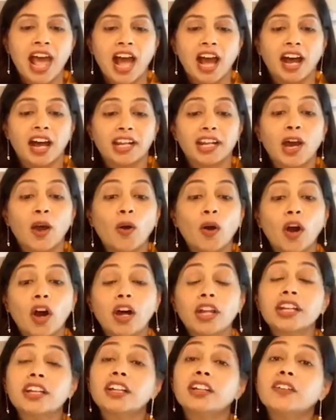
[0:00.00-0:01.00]
Now,
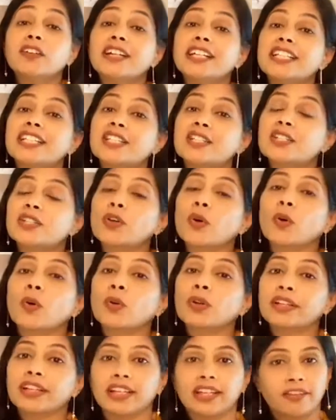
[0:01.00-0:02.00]
oregano is
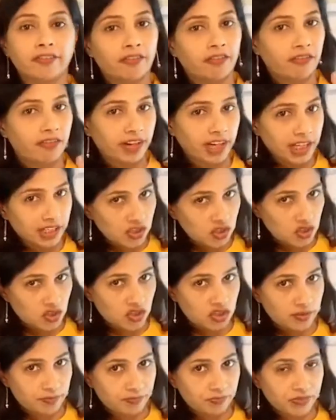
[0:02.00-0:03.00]
sold in
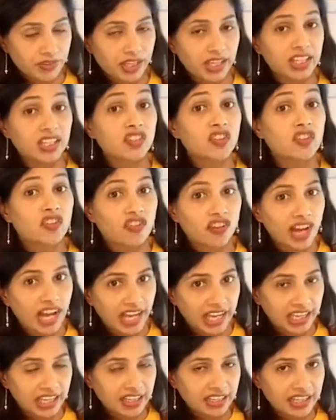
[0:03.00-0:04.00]
fresh, in
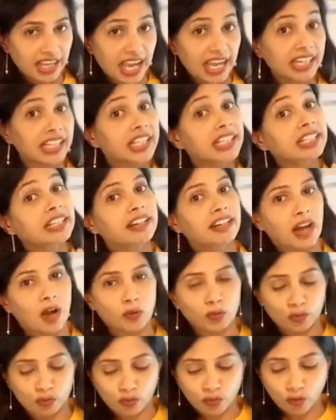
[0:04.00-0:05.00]
dried, and in
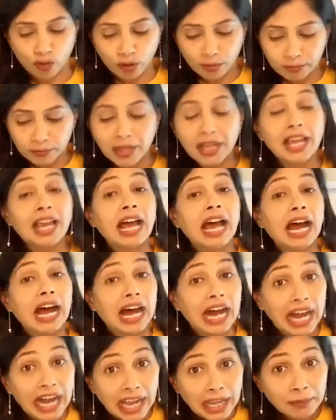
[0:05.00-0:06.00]
ground form.
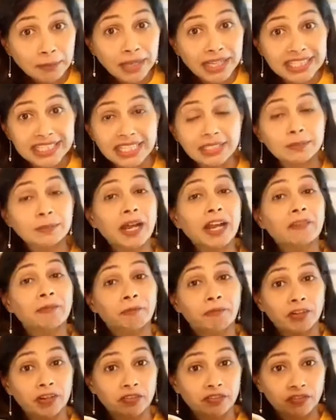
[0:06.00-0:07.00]
I
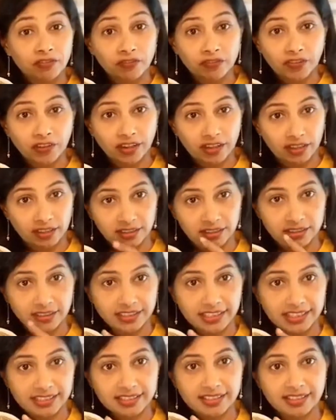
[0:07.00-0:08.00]
preferred
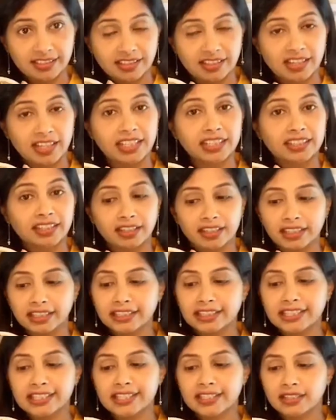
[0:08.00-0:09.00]
this
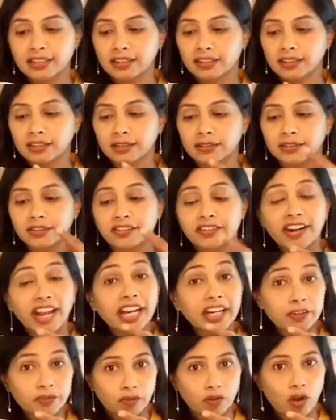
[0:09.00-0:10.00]
in this
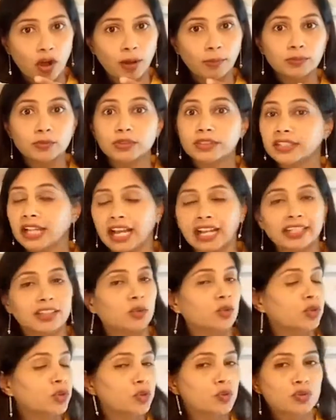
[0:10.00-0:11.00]
dried form. I
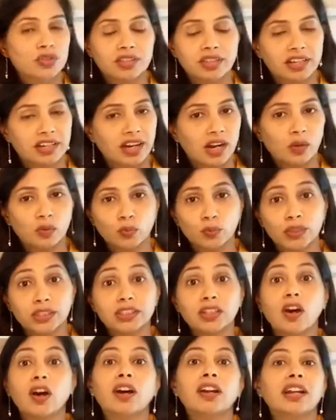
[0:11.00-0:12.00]
don't use the ground one,
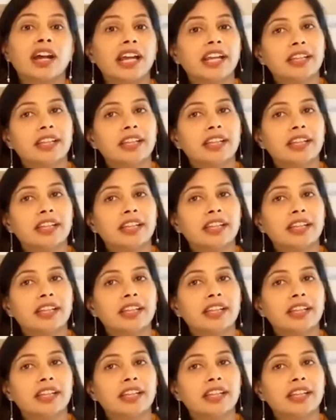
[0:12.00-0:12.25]
or